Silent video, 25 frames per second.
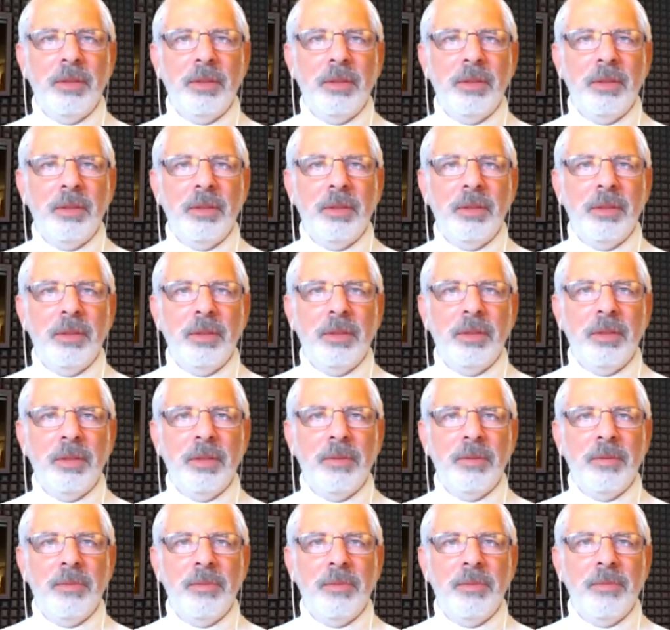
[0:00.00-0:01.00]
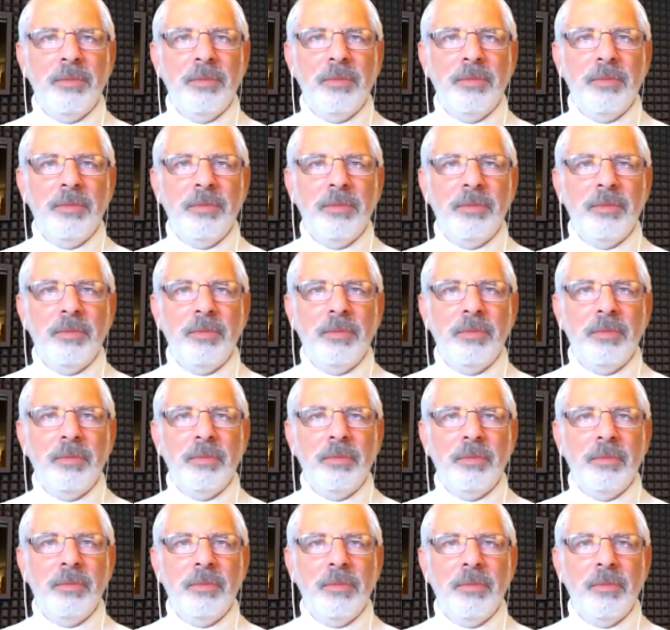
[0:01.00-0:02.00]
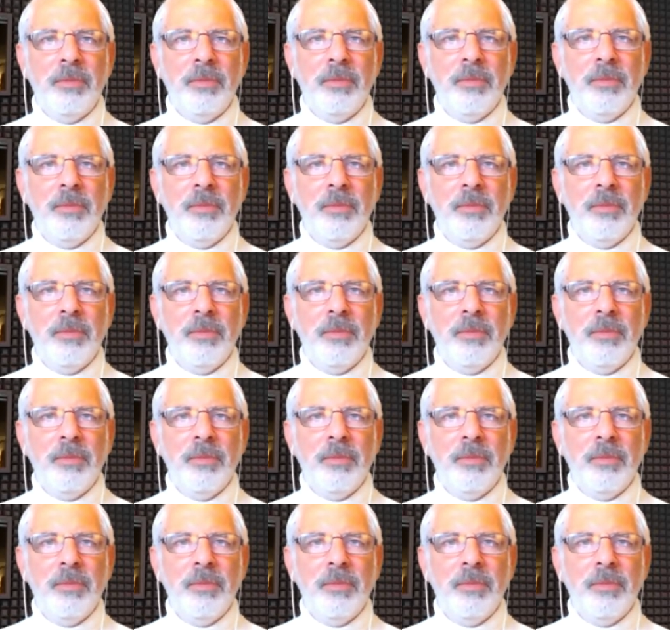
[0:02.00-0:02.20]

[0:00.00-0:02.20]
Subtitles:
This person isn't speaking.